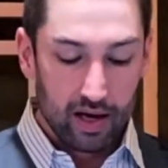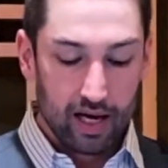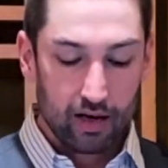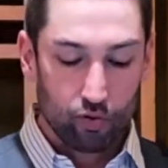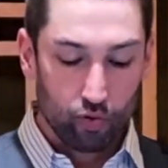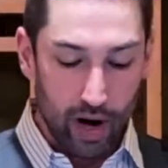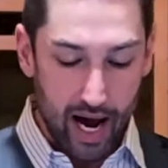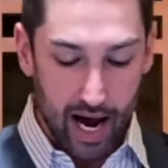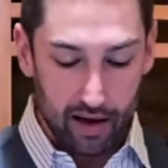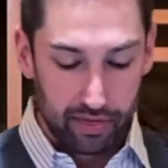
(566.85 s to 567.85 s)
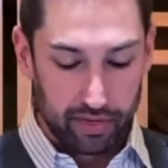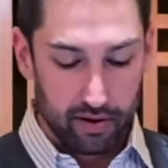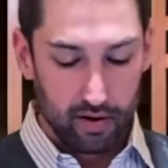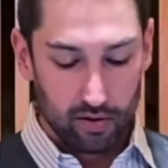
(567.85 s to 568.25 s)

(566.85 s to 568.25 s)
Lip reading: In wrath,